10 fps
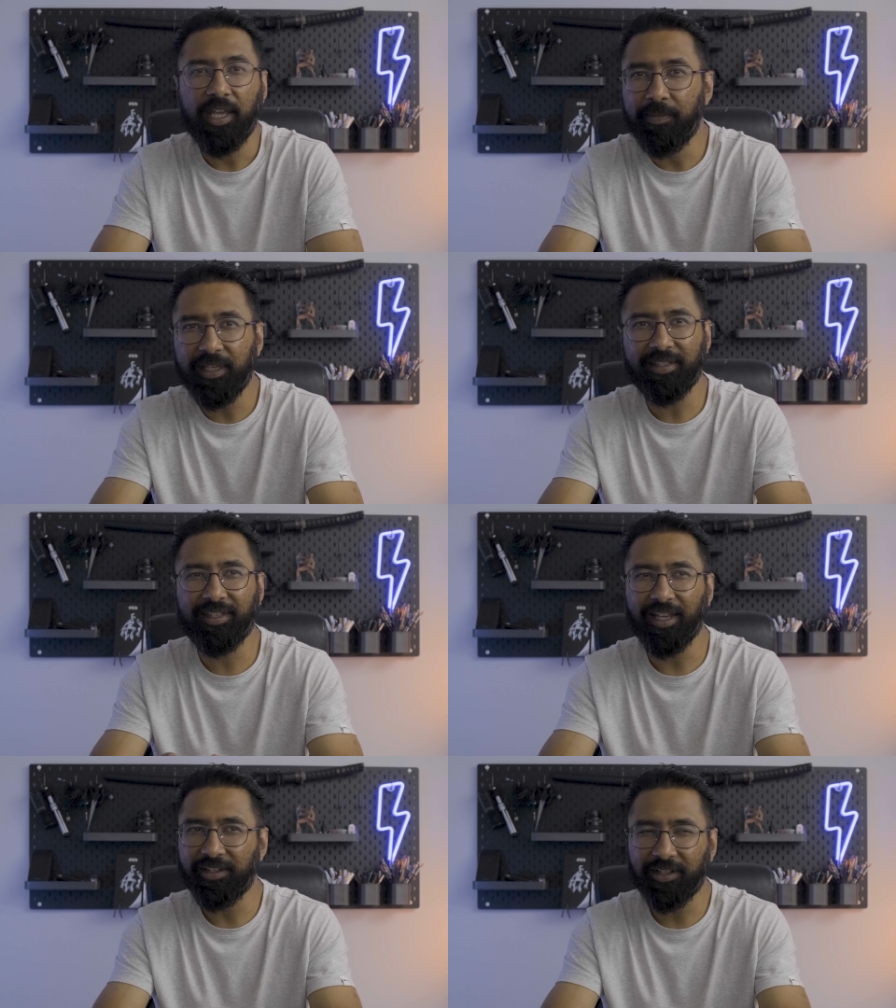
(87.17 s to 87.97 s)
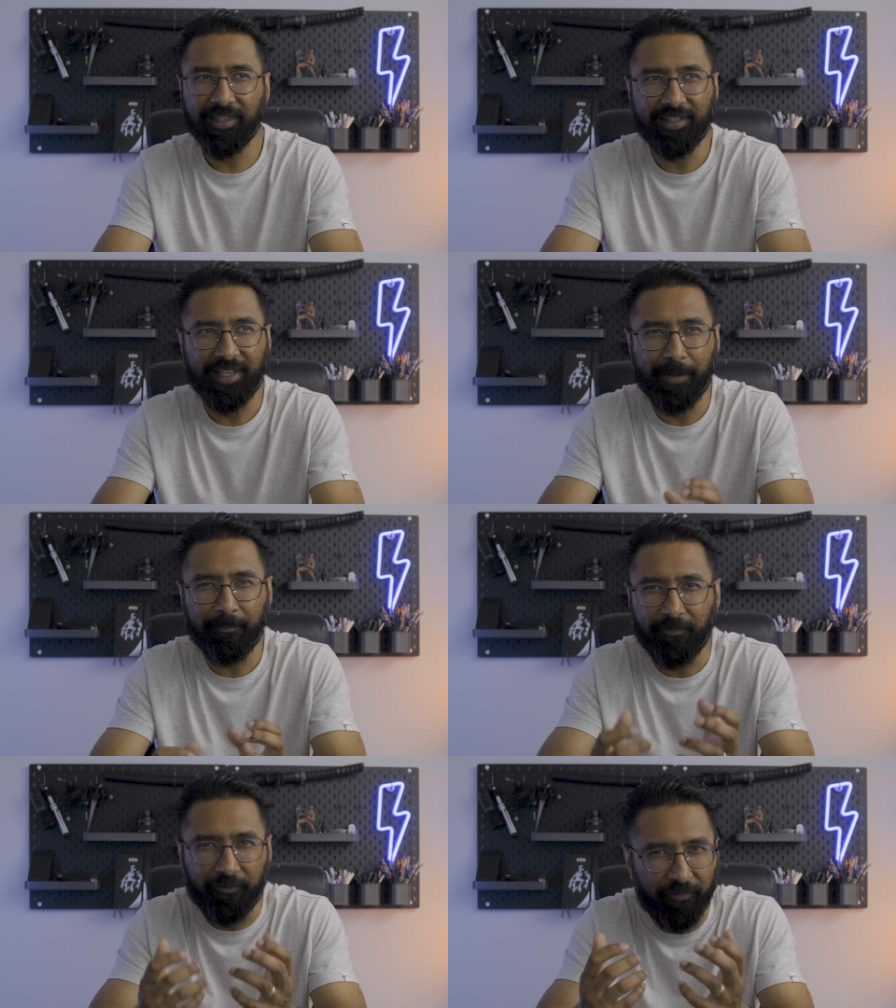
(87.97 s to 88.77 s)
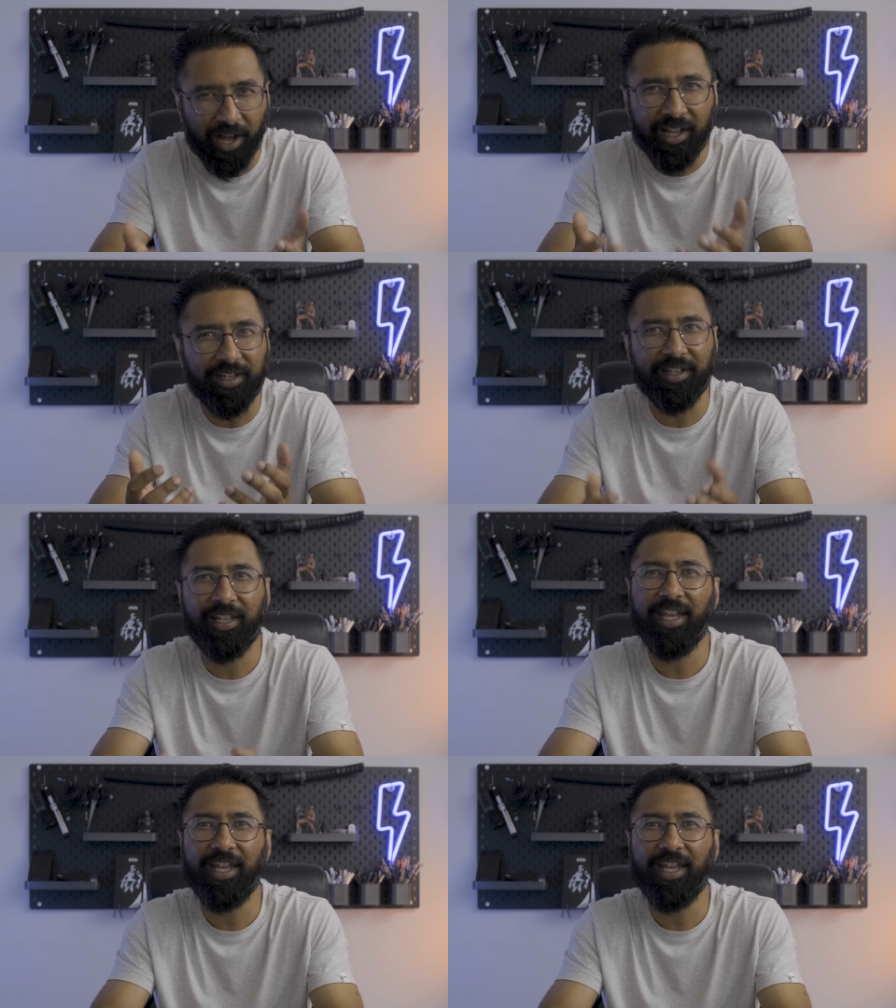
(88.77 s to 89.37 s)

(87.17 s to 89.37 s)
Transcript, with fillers: It makes sketching on this app fun,